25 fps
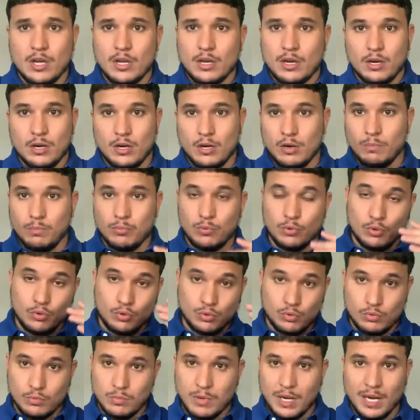
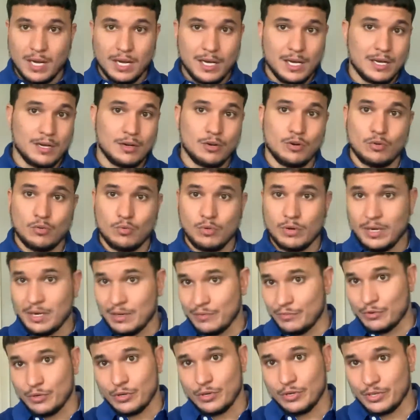boohoo, baha, or
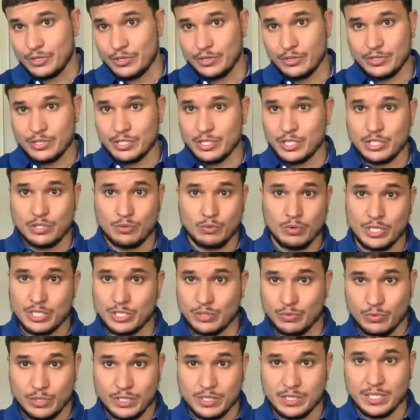whatever your
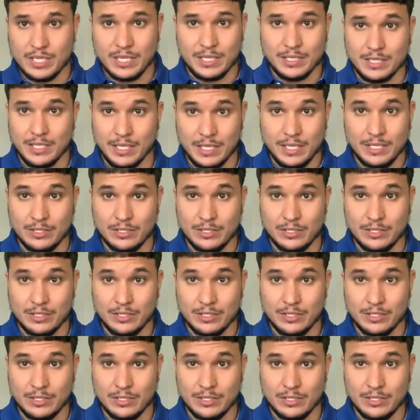situation was that day.